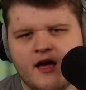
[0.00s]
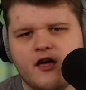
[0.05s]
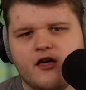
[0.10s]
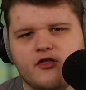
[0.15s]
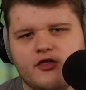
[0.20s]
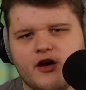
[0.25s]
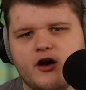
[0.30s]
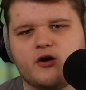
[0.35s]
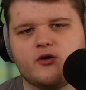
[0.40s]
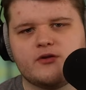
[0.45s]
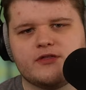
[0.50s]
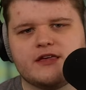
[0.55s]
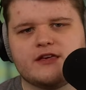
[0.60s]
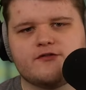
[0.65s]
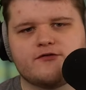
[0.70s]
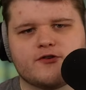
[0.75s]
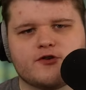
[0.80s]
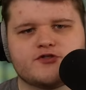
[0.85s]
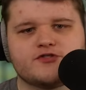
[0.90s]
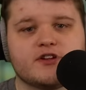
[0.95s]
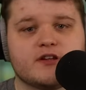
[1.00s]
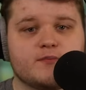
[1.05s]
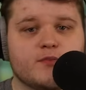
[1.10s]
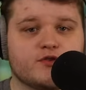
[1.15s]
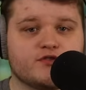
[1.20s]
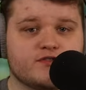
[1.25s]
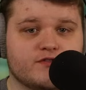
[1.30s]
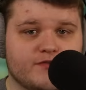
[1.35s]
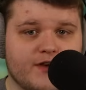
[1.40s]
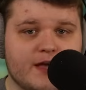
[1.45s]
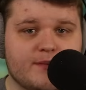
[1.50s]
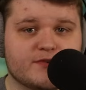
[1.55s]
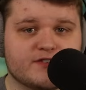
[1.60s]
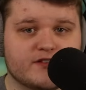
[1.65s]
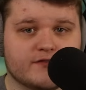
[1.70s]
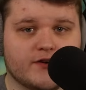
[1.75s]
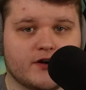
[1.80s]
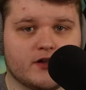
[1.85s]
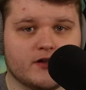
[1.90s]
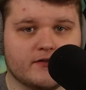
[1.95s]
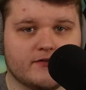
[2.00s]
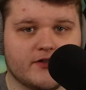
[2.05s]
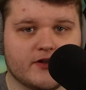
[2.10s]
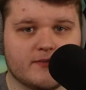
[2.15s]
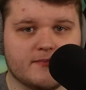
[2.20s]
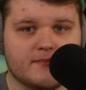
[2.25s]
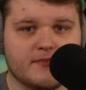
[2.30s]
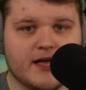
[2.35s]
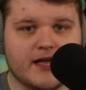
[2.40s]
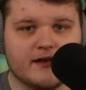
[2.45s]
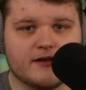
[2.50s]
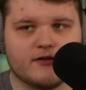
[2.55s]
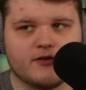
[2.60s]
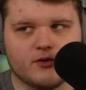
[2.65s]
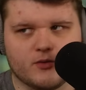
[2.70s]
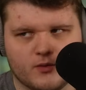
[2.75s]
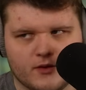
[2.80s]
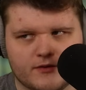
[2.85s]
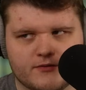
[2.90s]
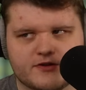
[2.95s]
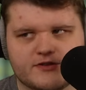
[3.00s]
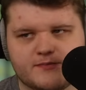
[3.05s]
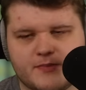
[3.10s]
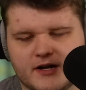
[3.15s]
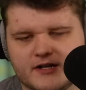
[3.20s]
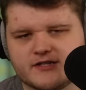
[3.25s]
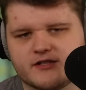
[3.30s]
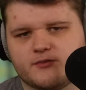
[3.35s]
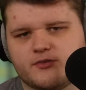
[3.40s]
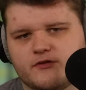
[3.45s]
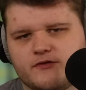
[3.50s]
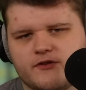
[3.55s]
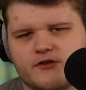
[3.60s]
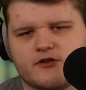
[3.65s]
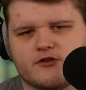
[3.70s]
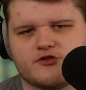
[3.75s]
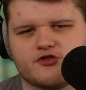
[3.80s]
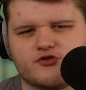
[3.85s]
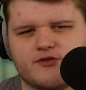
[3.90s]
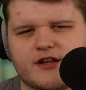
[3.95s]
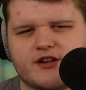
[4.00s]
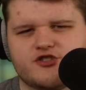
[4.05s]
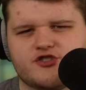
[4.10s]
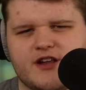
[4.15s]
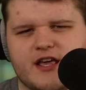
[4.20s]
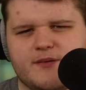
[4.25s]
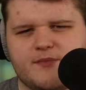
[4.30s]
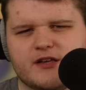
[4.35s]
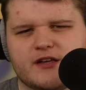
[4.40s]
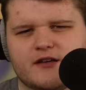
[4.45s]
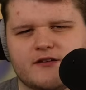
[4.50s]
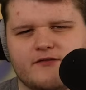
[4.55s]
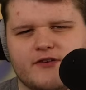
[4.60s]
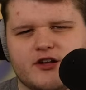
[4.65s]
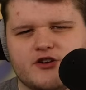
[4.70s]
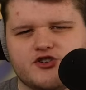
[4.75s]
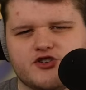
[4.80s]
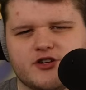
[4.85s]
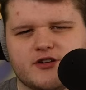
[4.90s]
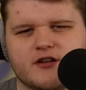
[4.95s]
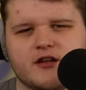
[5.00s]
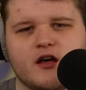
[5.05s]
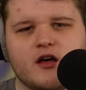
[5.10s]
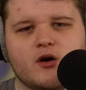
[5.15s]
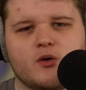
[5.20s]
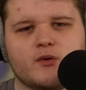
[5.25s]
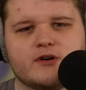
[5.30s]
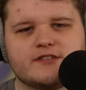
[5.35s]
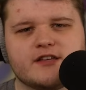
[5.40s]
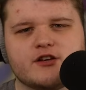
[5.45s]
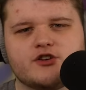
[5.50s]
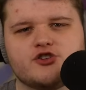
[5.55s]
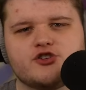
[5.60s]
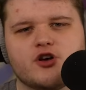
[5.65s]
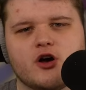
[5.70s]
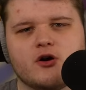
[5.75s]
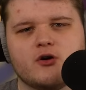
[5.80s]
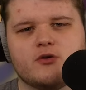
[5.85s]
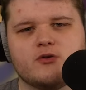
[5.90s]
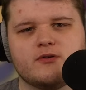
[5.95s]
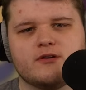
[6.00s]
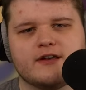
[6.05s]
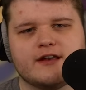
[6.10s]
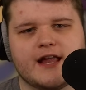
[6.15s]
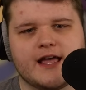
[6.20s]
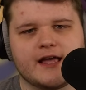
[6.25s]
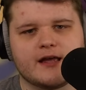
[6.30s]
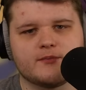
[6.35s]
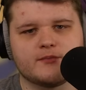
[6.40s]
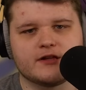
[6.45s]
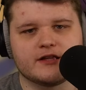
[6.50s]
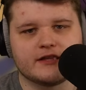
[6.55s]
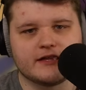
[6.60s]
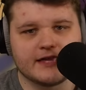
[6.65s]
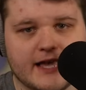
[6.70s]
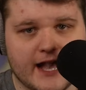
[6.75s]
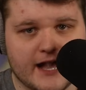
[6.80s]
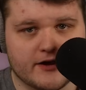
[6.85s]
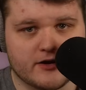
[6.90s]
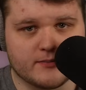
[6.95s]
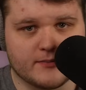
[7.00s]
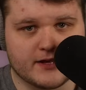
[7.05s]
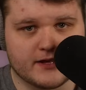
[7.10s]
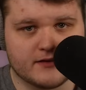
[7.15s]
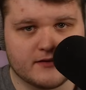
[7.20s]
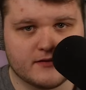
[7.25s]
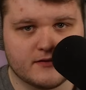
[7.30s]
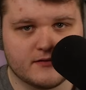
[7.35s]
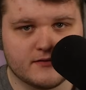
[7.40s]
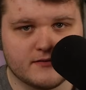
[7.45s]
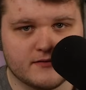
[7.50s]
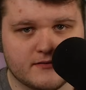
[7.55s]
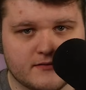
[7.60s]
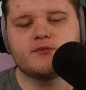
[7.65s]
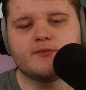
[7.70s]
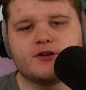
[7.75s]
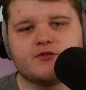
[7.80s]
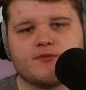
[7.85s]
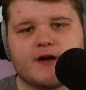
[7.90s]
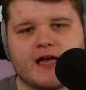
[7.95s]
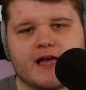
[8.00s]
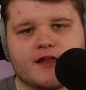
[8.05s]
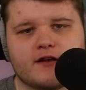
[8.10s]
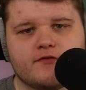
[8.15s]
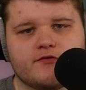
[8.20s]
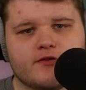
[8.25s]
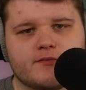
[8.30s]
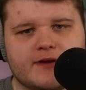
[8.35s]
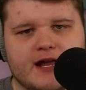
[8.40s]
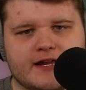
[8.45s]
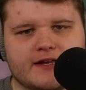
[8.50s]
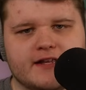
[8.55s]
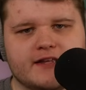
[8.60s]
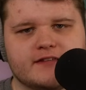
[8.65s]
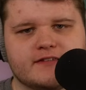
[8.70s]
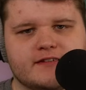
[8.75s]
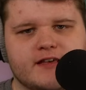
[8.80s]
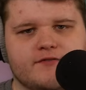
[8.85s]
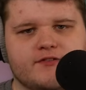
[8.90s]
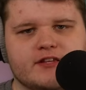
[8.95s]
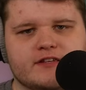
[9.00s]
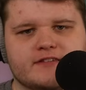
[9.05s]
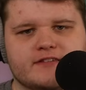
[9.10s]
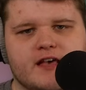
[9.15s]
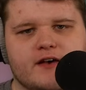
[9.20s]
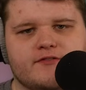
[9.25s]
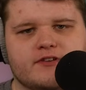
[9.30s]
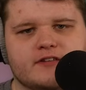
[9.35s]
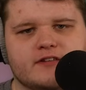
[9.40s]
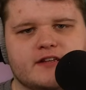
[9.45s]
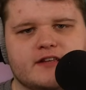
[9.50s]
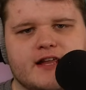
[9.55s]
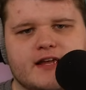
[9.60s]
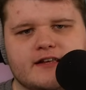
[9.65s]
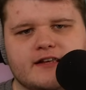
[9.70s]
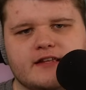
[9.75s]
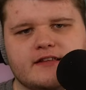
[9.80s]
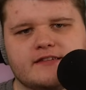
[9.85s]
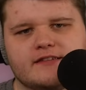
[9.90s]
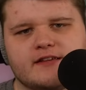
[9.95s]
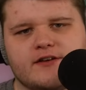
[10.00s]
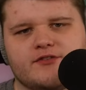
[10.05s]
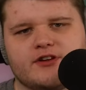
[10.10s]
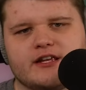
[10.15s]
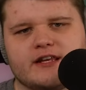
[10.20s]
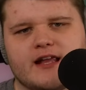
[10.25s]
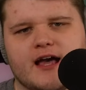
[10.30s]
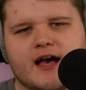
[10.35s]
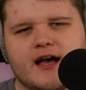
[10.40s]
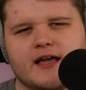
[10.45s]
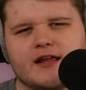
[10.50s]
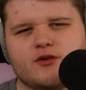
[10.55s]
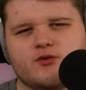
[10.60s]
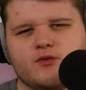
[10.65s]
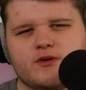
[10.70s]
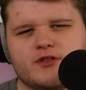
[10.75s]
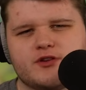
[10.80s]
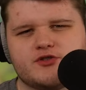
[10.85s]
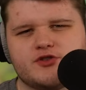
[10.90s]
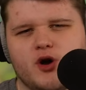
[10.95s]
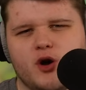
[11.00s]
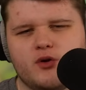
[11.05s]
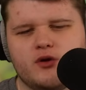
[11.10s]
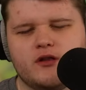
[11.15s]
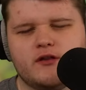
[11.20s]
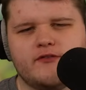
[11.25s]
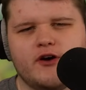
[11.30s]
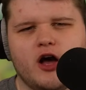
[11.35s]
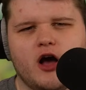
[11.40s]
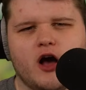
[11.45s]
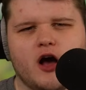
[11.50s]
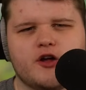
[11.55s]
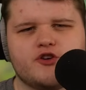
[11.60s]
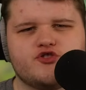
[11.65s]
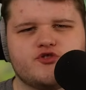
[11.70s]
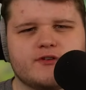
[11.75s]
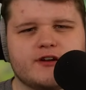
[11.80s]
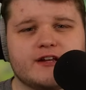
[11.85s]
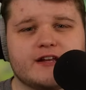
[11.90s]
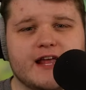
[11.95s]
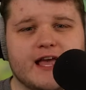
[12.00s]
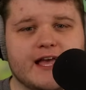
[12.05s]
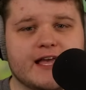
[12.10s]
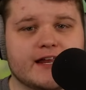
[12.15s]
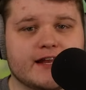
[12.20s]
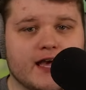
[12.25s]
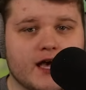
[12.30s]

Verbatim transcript: though the first and most famous of all of them, and the one responsible for their strange naming convention, was a show named Yatterman. Yatterman ran from 1977 to 1979 with a total of 108